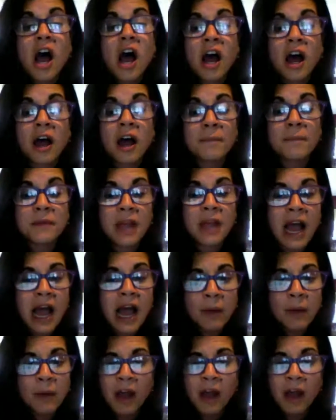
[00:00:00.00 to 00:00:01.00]
Um,
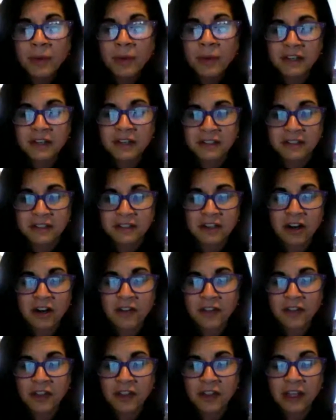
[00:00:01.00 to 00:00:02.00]
how we always like to
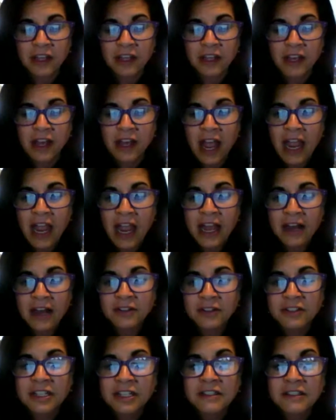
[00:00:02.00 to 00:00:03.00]
start the
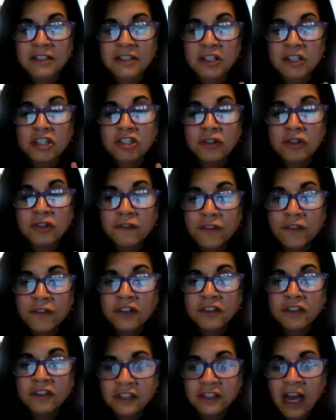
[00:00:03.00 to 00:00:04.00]
Hangouts is could you
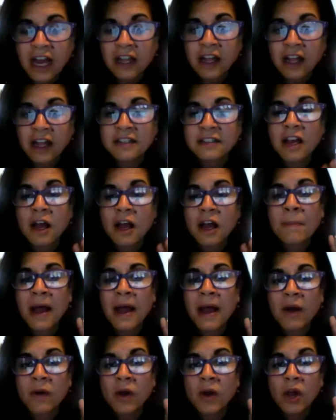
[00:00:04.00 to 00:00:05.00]
first tell us
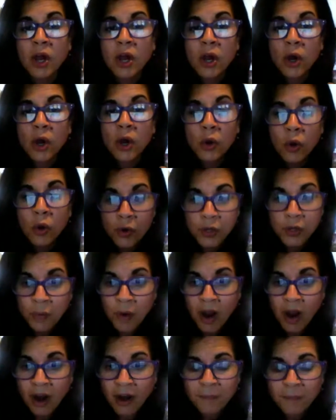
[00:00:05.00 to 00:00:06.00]
about who
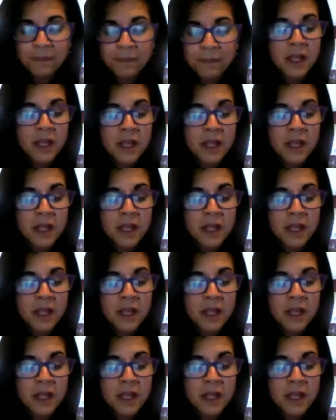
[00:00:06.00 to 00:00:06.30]
you are,